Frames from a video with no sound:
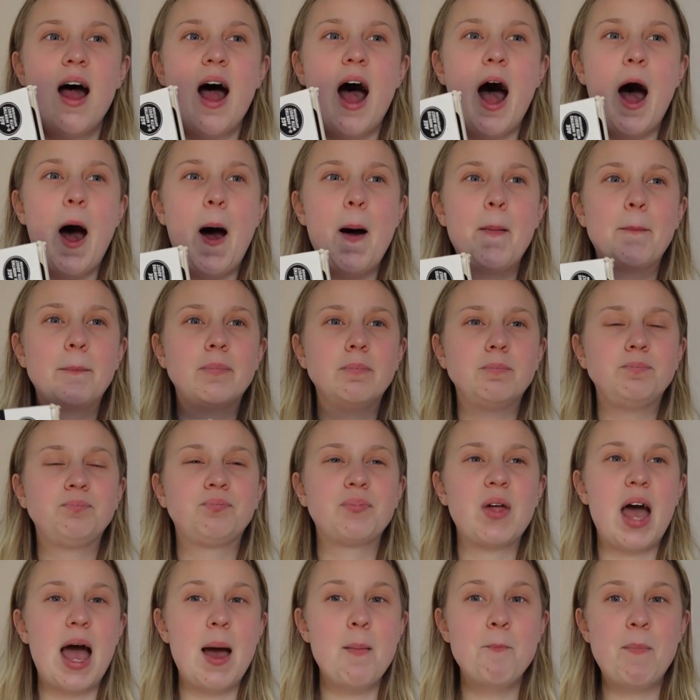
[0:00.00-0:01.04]
And
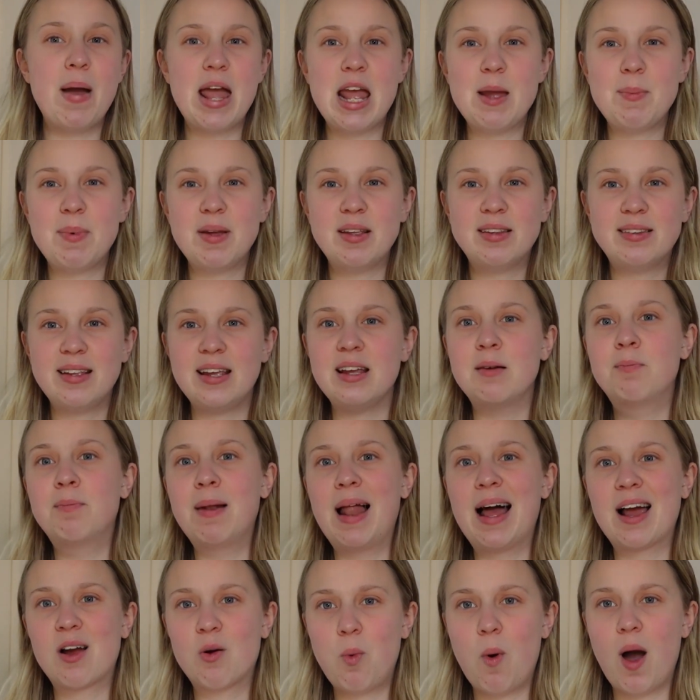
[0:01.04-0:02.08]
baby see in
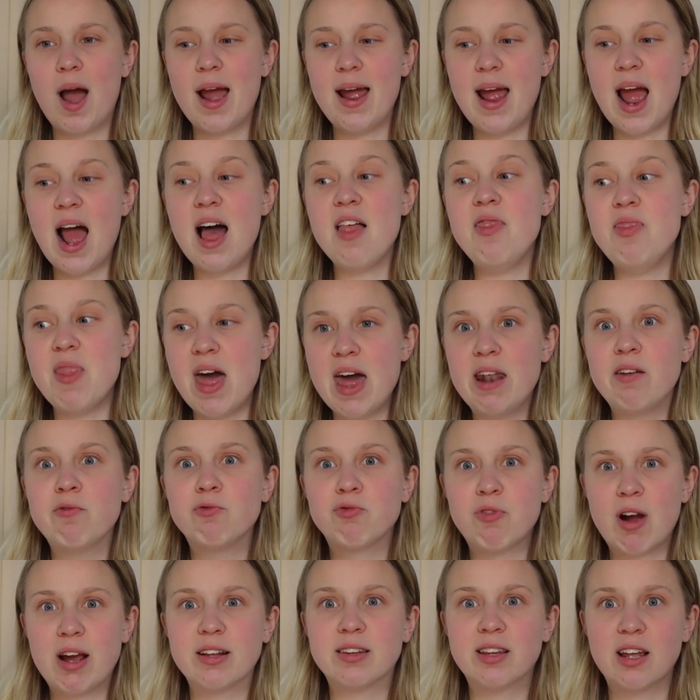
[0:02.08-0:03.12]
black, white and then
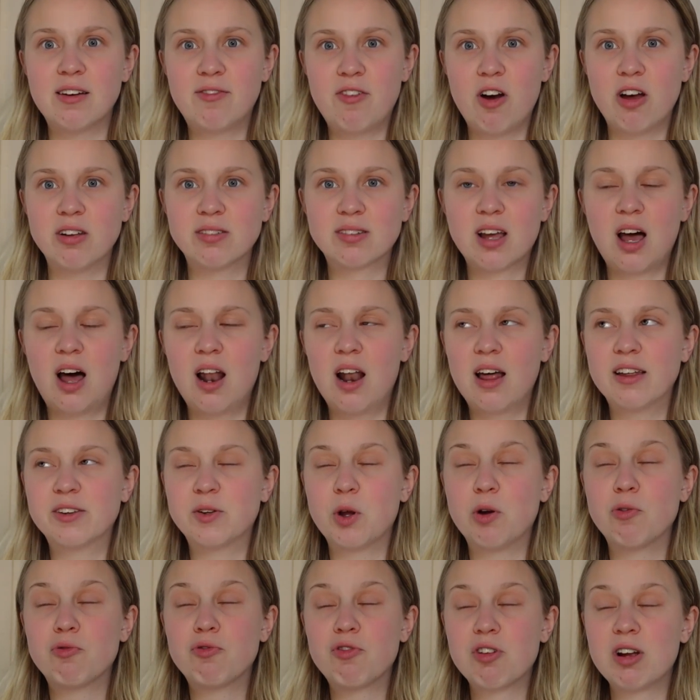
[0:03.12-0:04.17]
red's their first colour,
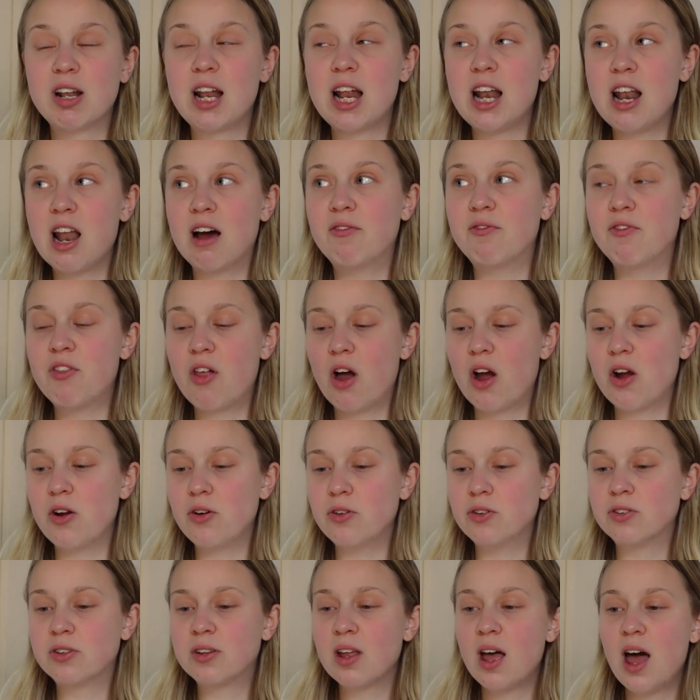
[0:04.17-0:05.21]
so I really love
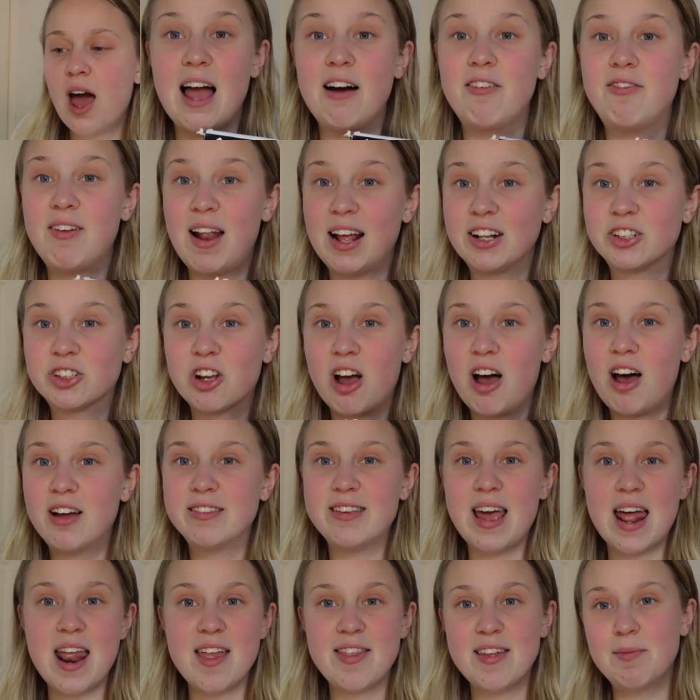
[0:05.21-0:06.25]
those.
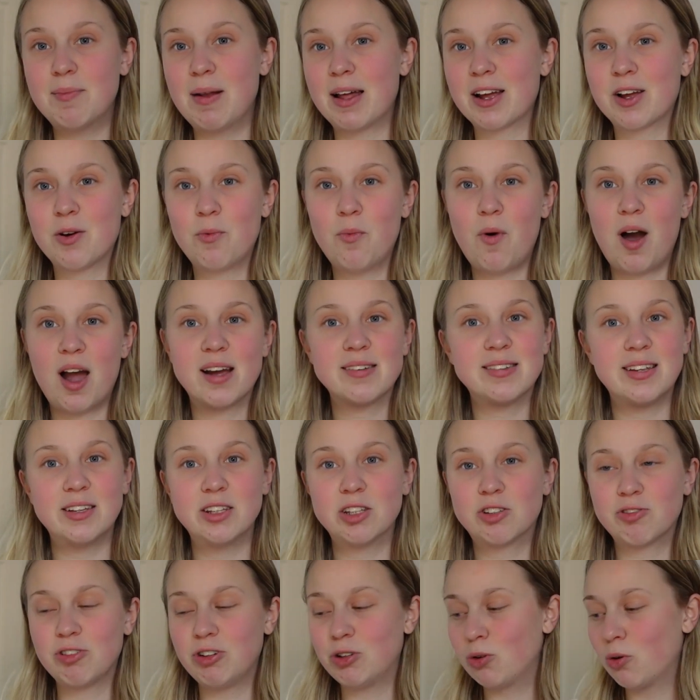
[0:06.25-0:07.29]
Flashcards, anything black and white,
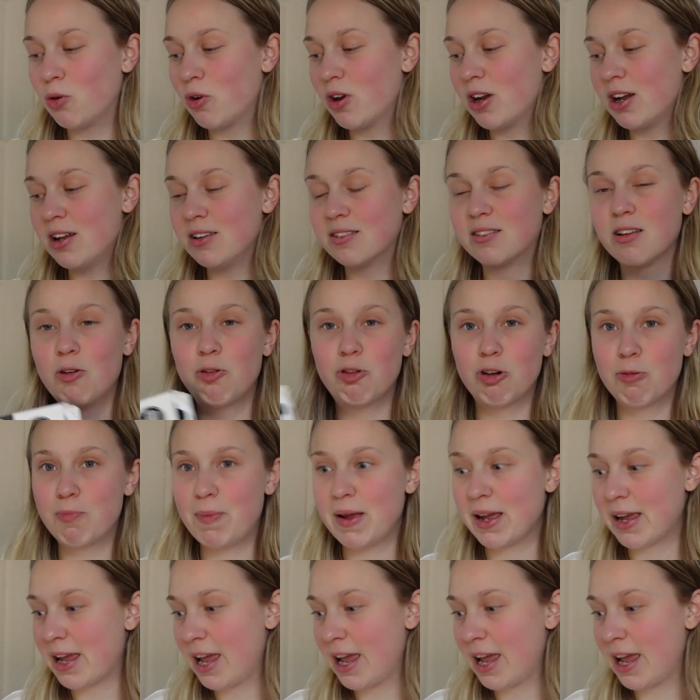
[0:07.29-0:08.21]
sensory toys were a big